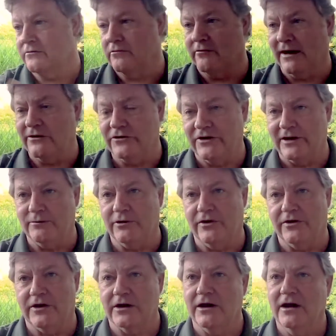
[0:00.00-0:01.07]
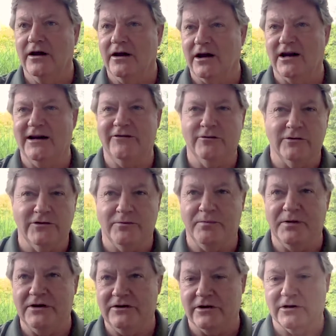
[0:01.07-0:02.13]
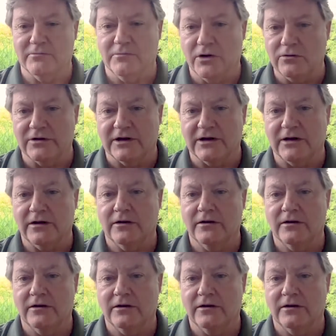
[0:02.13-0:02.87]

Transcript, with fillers: roundtable thing and everyone's bitching and moaning.